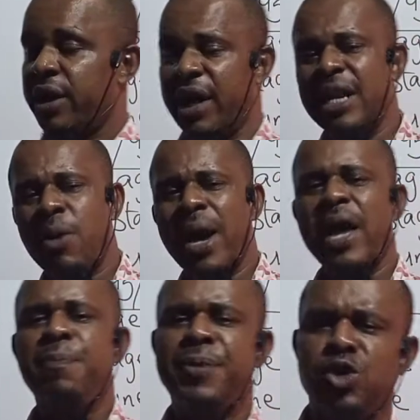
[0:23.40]
In our
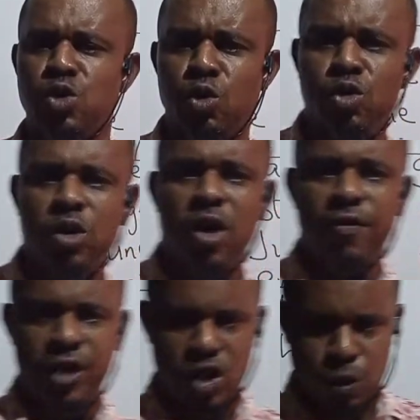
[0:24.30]
episode
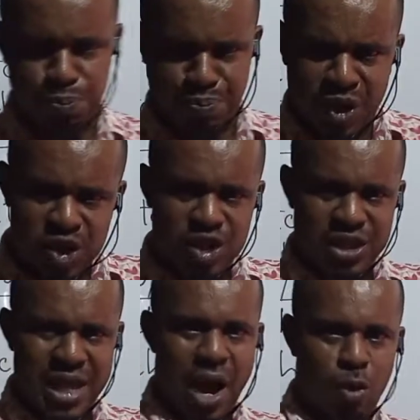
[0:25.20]
of the speech
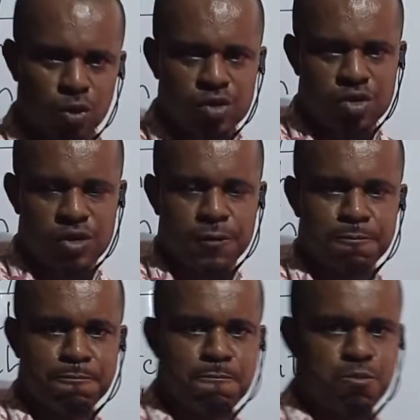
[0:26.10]
sounds,
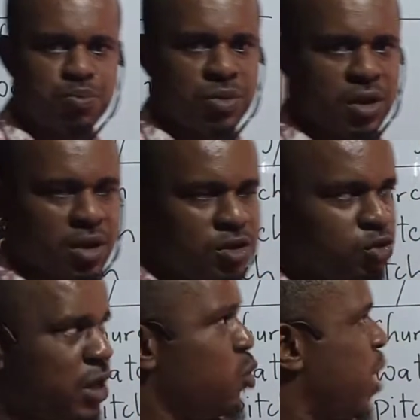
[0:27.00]

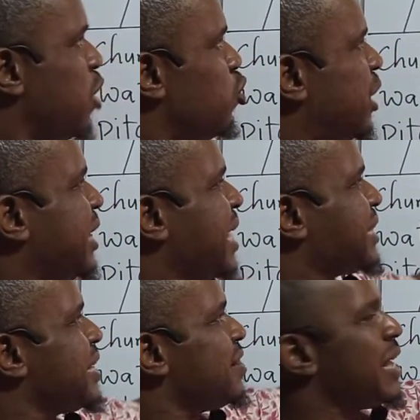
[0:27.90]
today we are looking
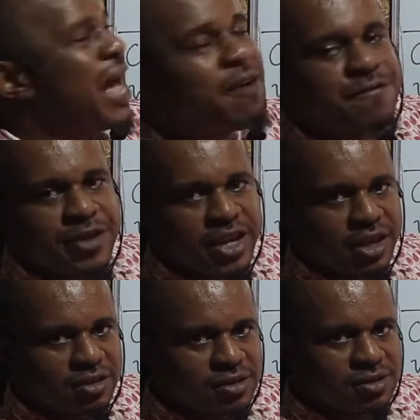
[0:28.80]
at the
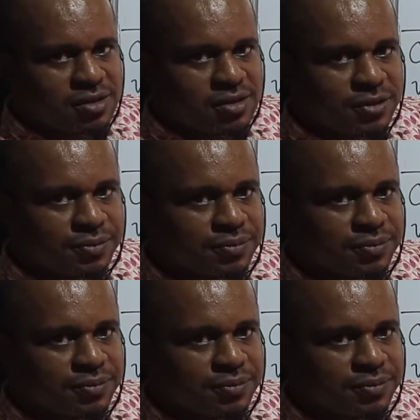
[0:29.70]
affricates.